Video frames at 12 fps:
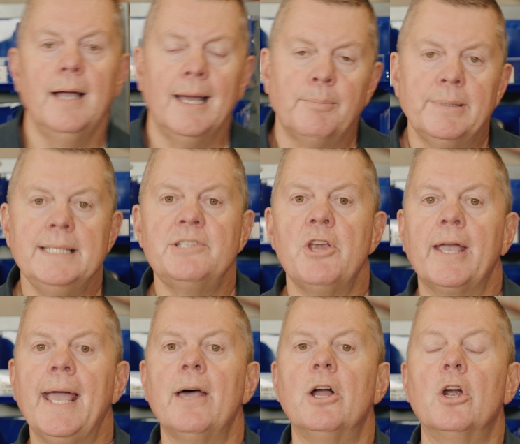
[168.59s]
And please
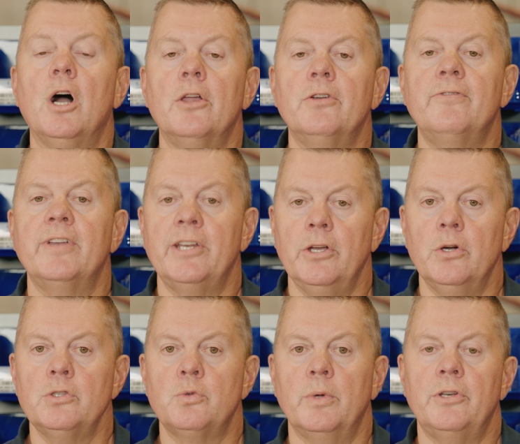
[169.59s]
check out our other
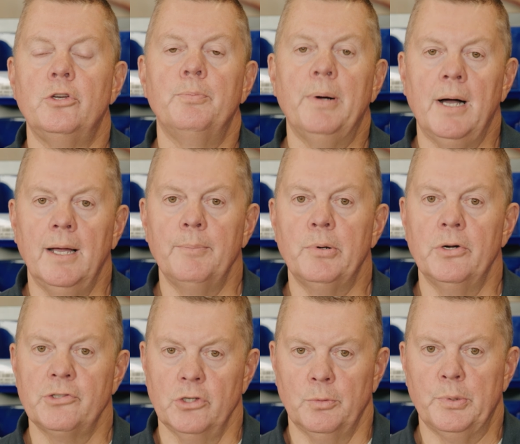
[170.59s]
videos with DuPont
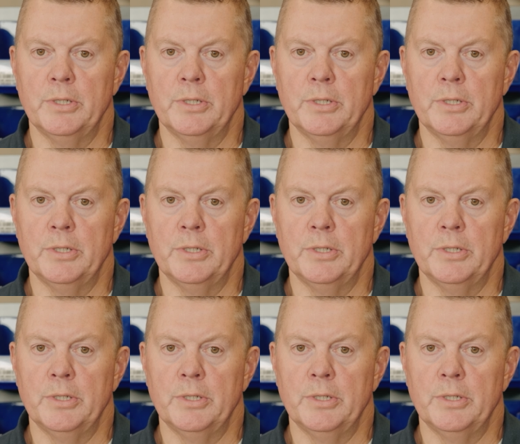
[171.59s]
Personal